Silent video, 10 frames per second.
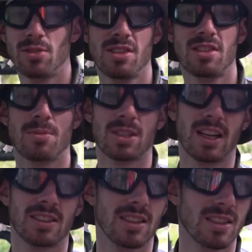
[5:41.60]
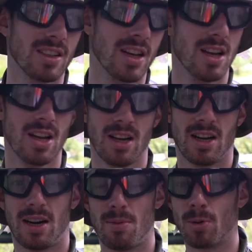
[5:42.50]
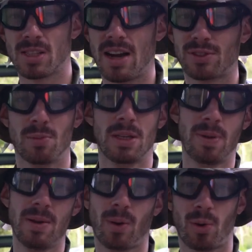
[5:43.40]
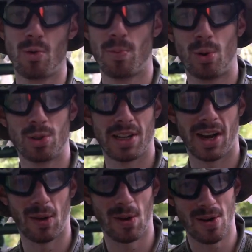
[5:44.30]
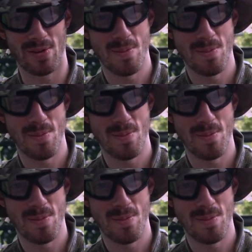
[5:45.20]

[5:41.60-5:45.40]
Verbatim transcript: to see something like this. I always love to meet people who put a lot of